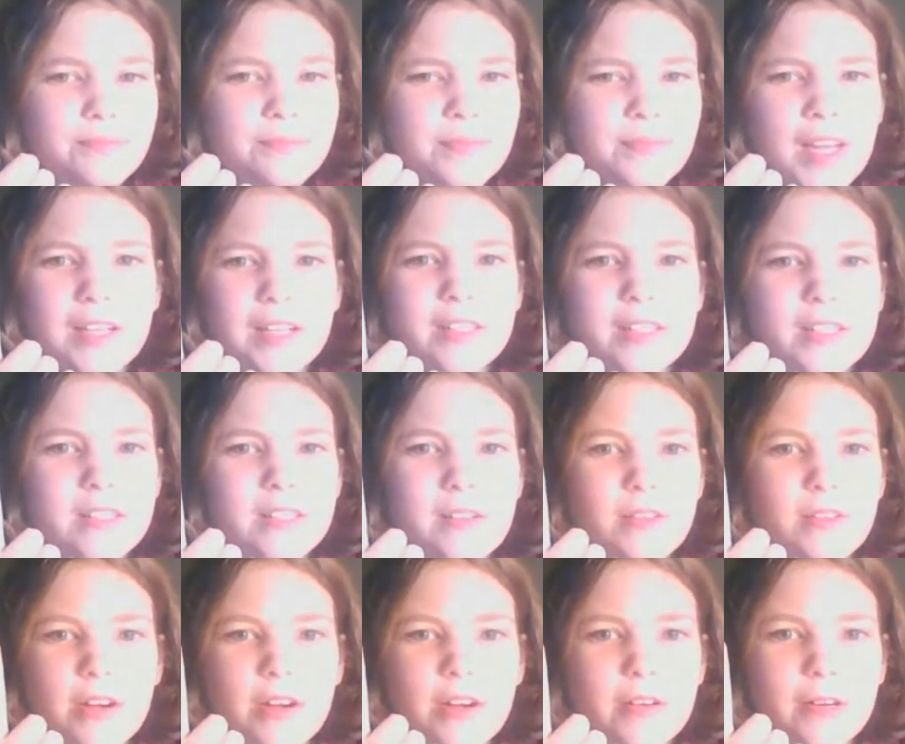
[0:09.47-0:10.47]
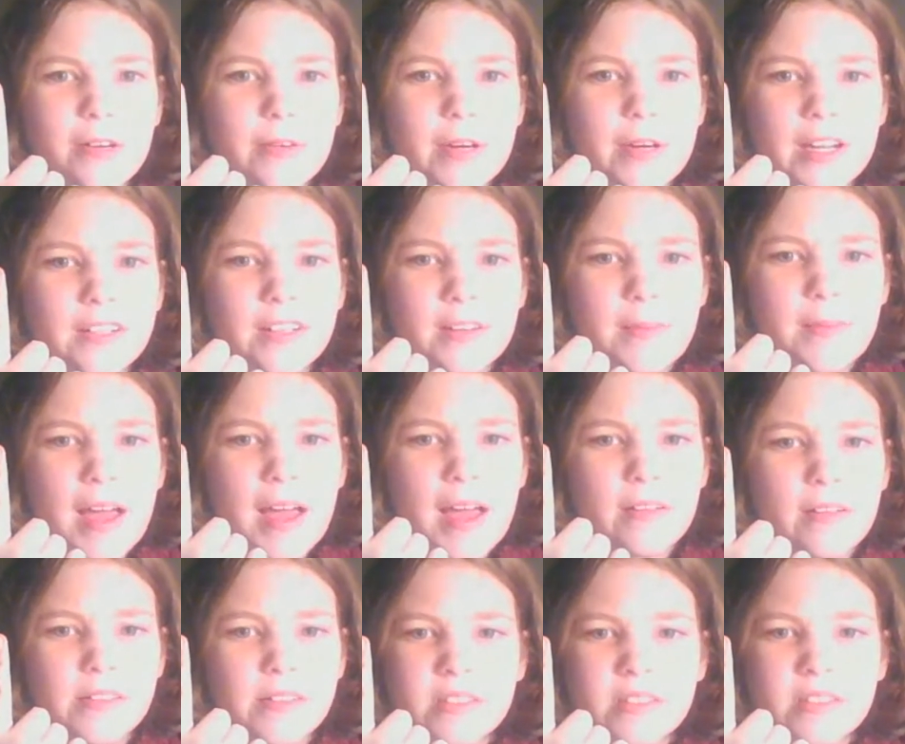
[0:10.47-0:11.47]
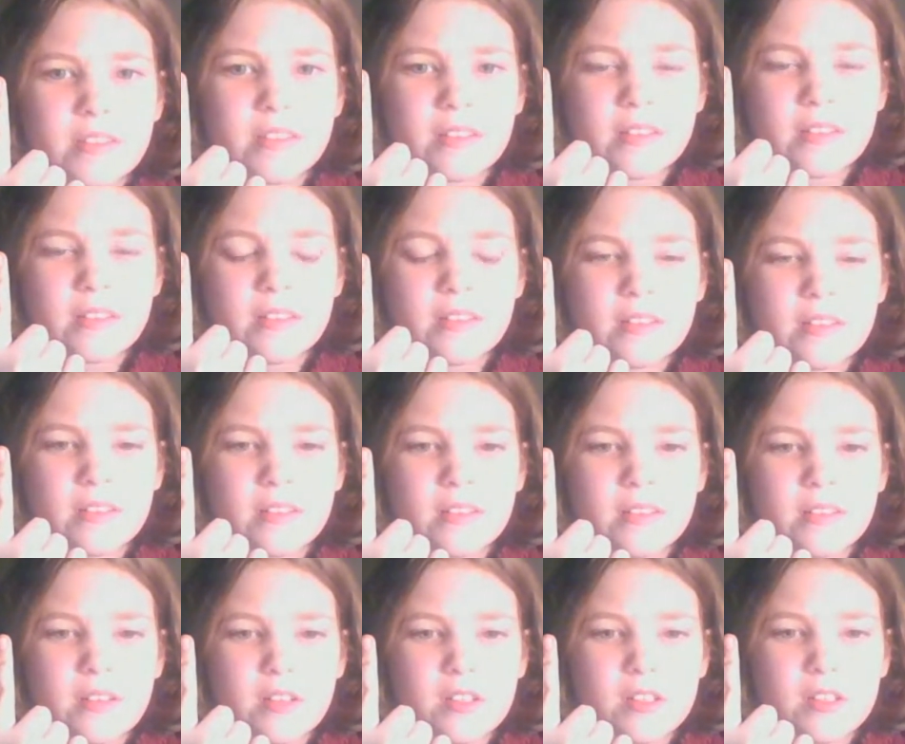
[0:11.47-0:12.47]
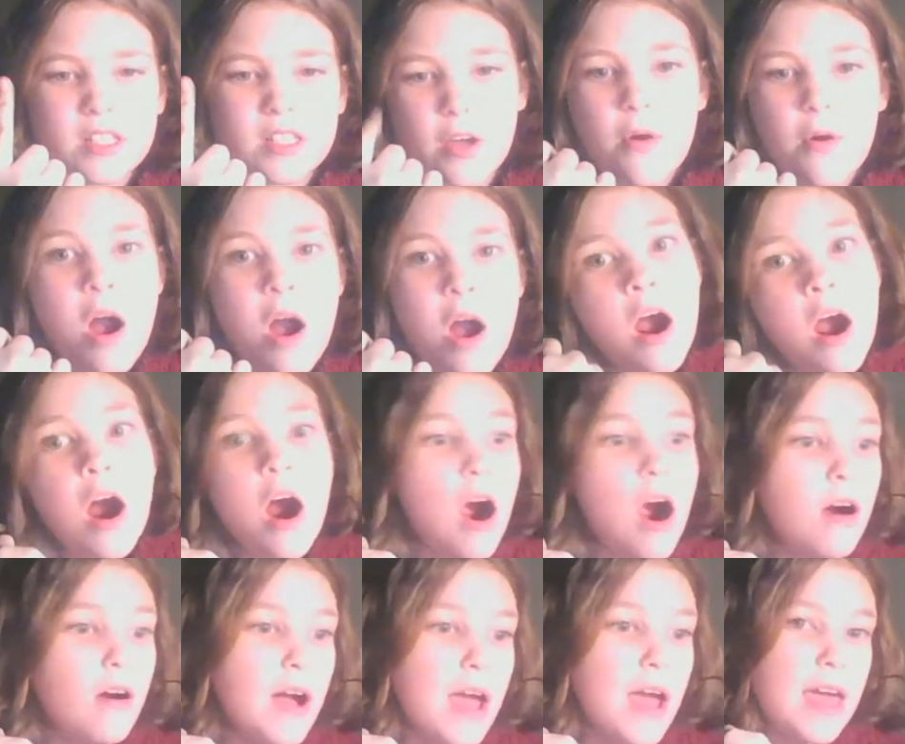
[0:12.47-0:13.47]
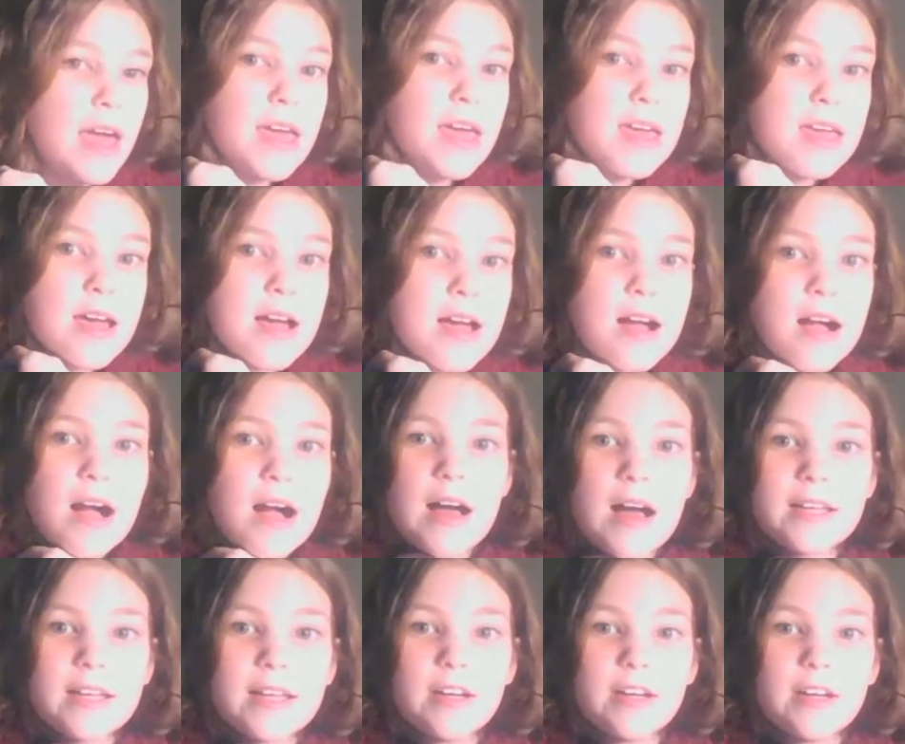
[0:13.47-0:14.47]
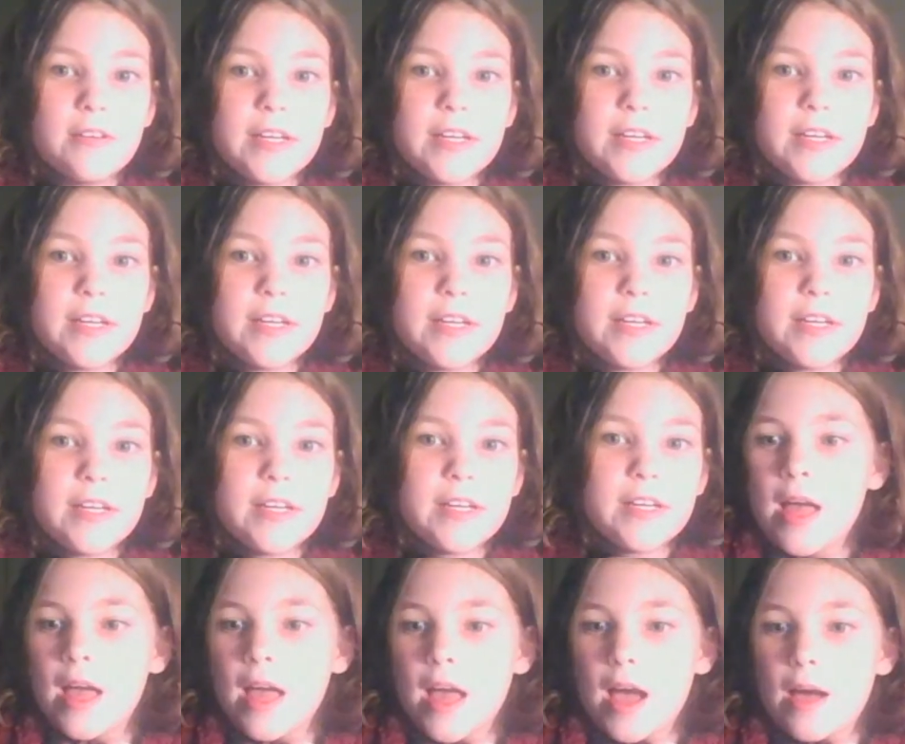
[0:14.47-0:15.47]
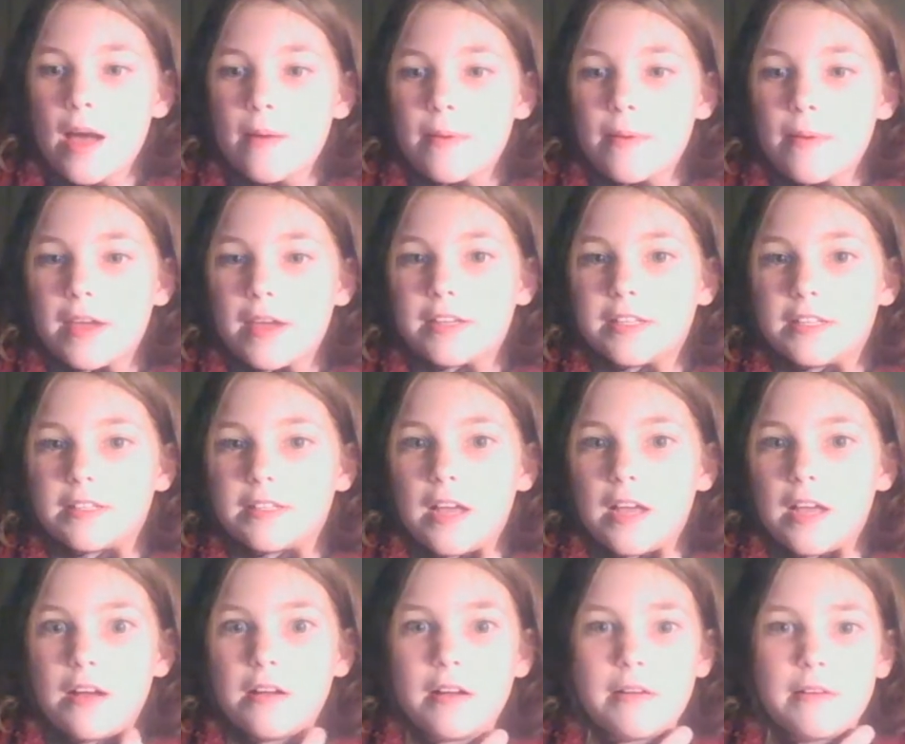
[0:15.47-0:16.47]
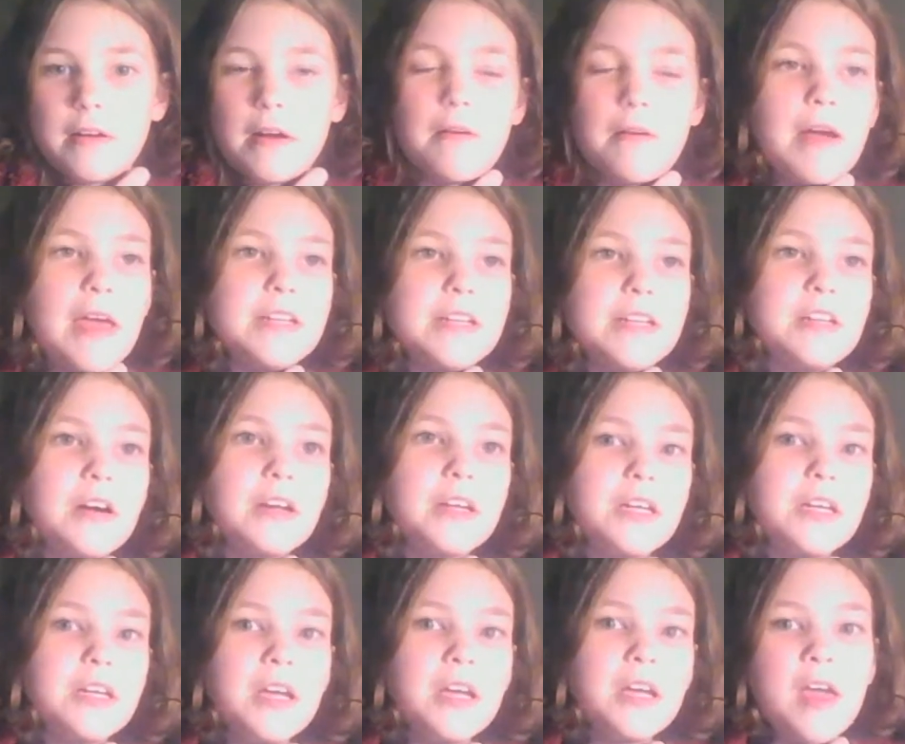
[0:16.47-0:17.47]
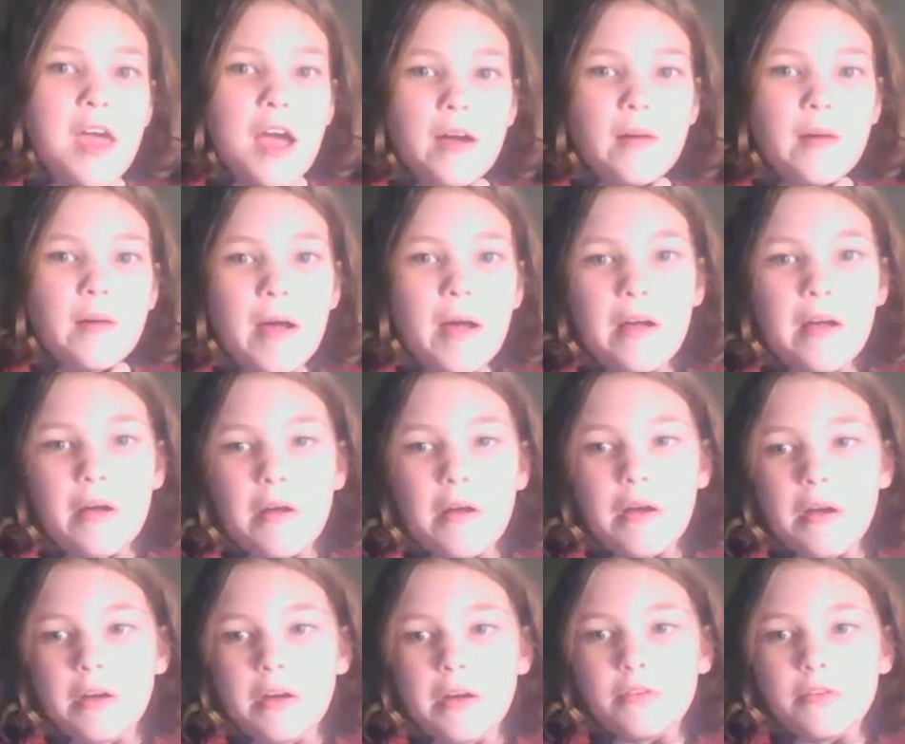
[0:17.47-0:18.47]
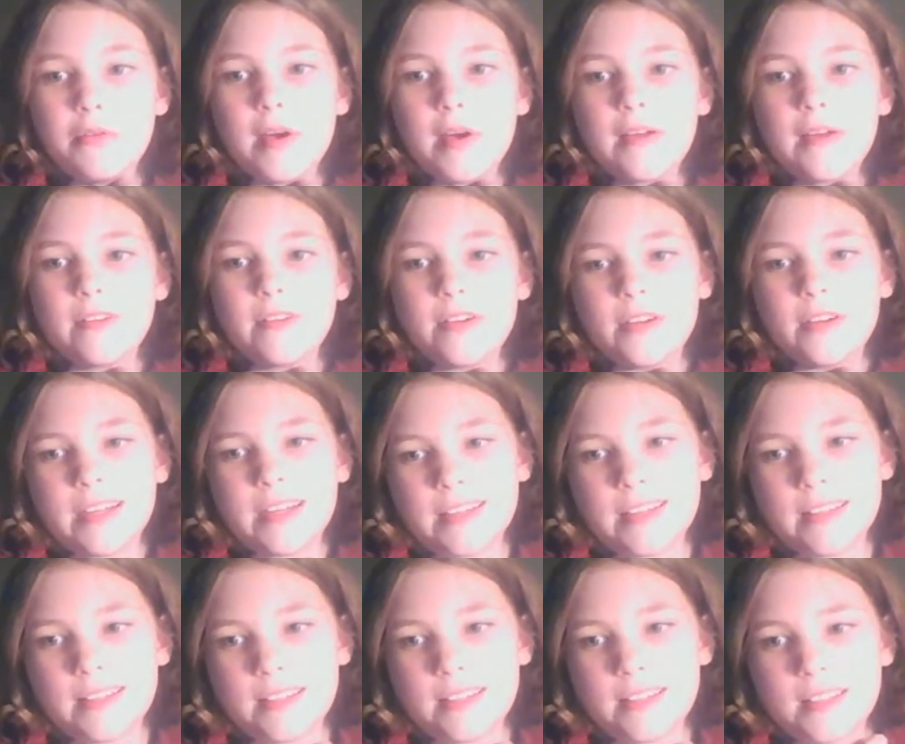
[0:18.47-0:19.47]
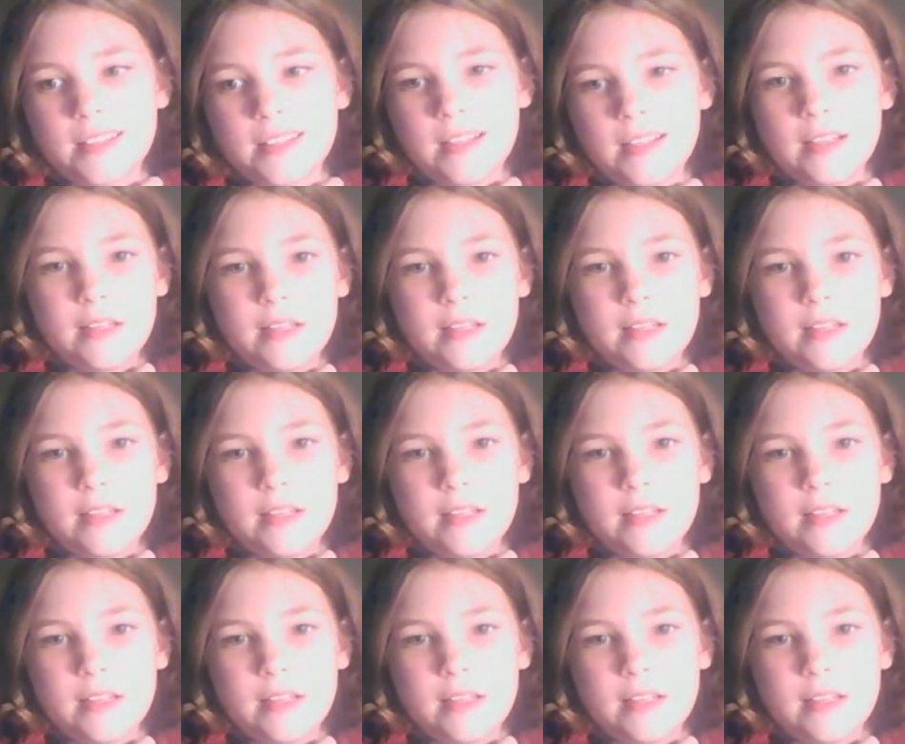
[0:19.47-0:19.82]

I just don't go in a random house. Just go, oh hey, hi Tony, how about I just, oh hey Johnny, how about whoever it is.